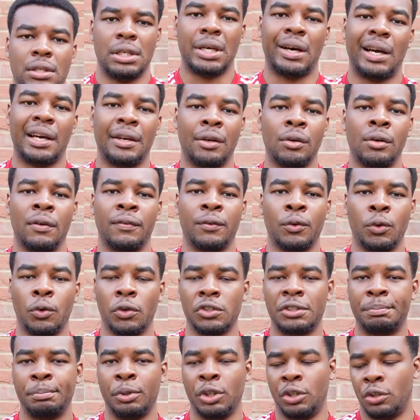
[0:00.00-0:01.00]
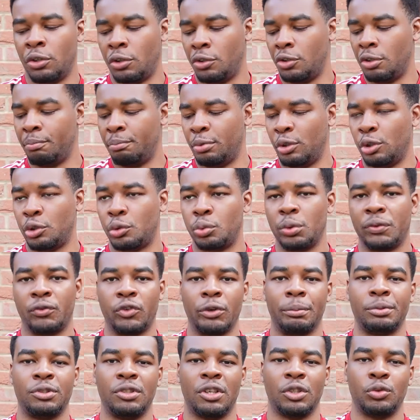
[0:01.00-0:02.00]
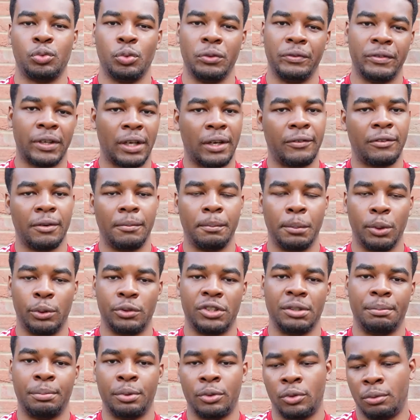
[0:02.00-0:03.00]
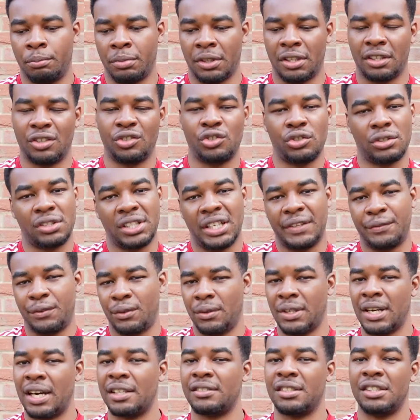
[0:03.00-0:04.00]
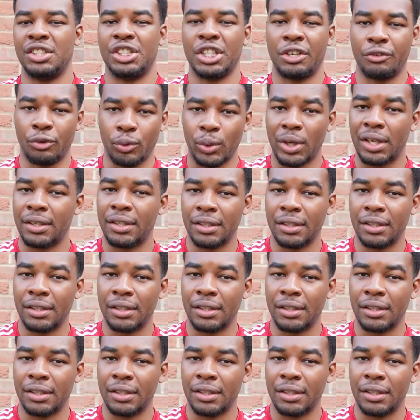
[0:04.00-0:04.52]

Now I know of course putting on your boots with grip socks will vary from boot to boot, but this is just to give you guys a general